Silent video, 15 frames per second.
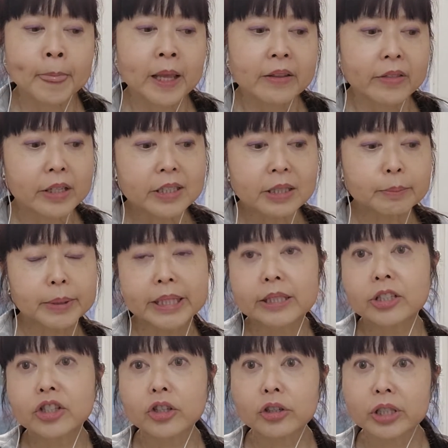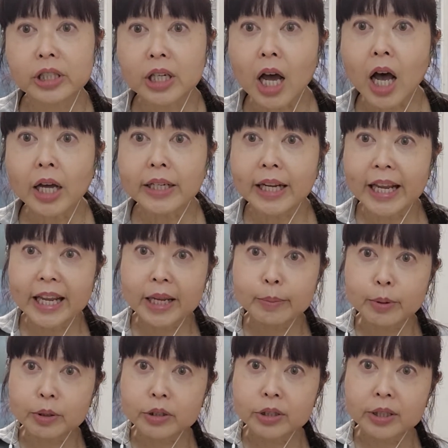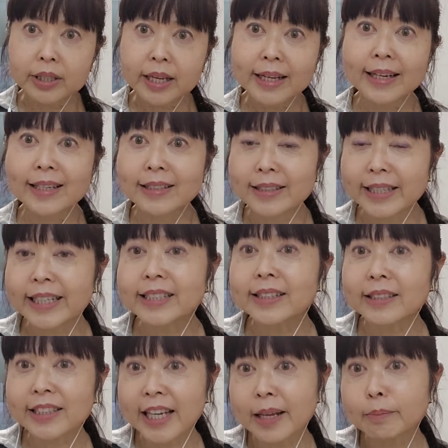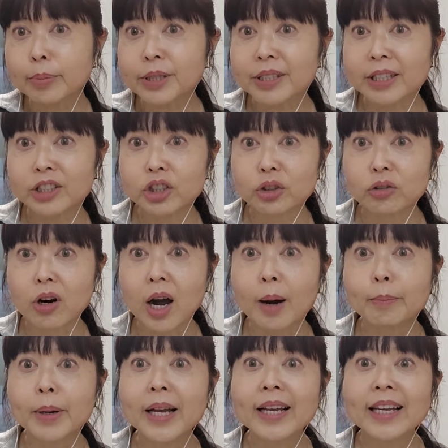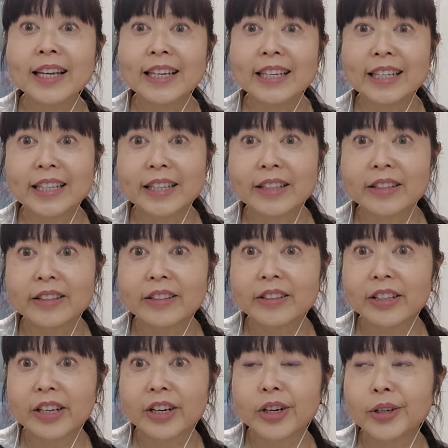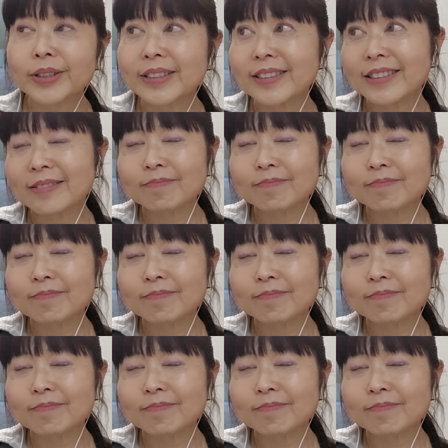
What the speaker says: This means they're not able to get at least a 10% drop in their